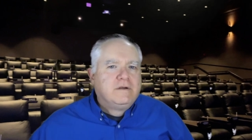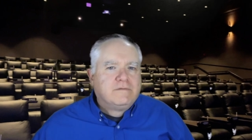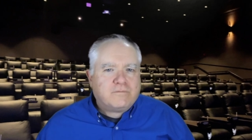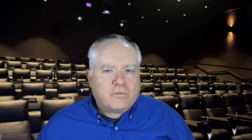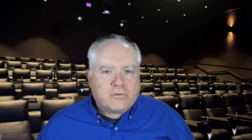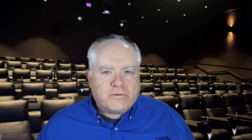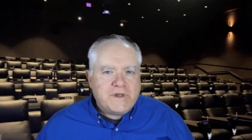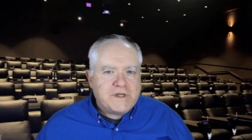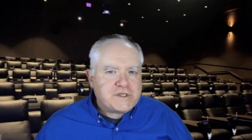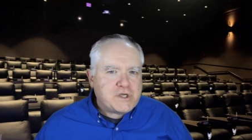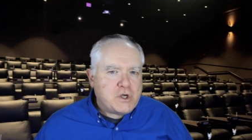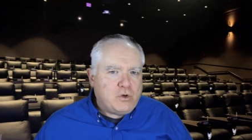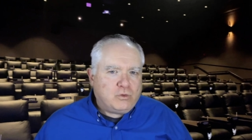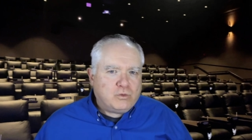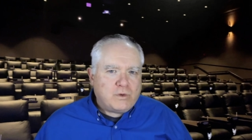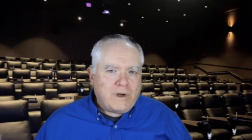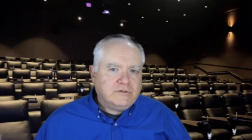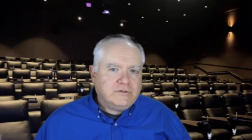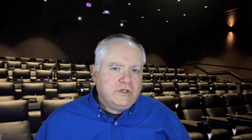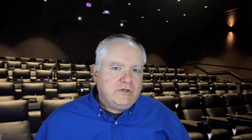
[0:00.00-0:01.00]
for this whole
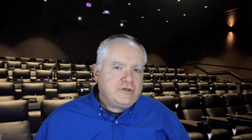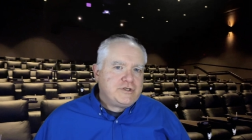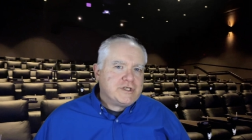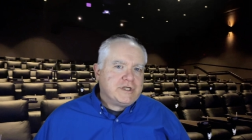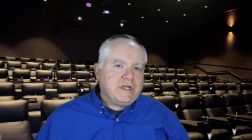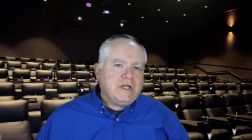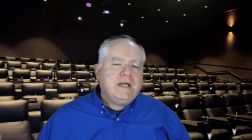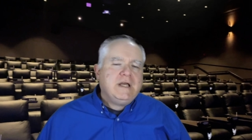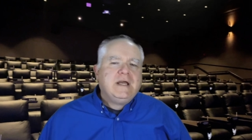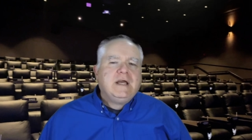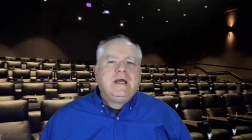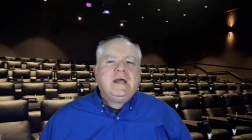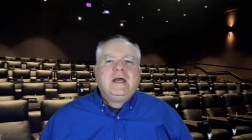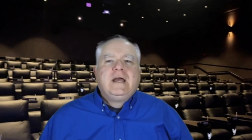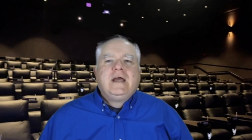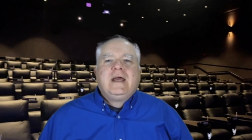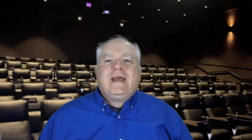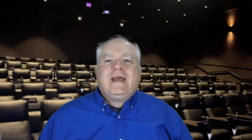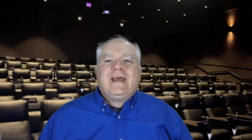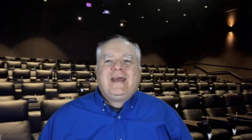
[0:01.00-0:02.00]
revolution,
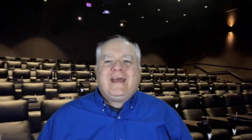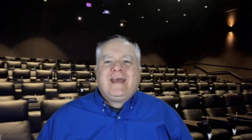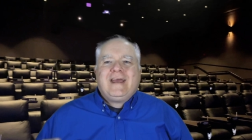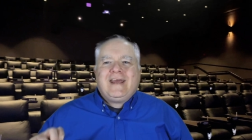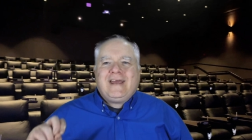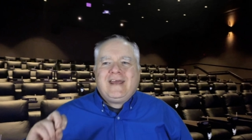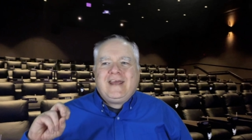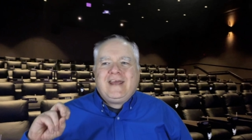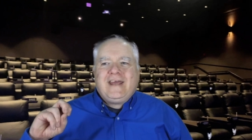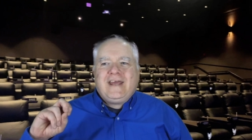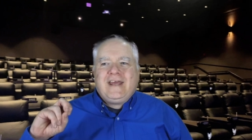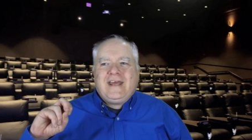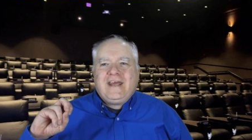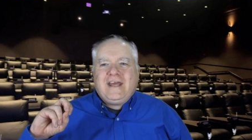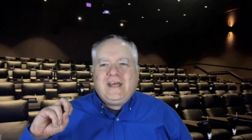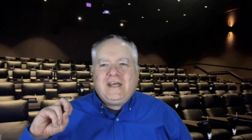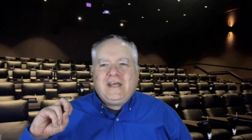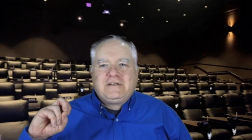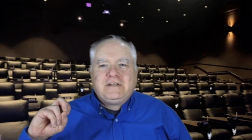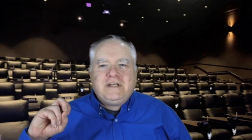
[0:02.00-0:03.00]

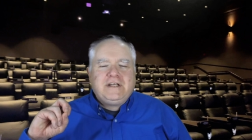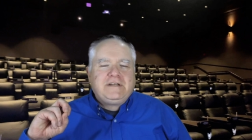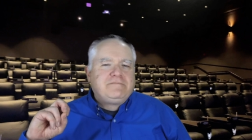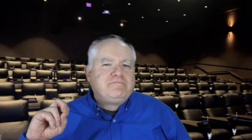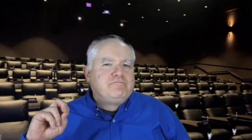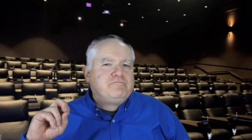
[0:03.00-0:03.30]
it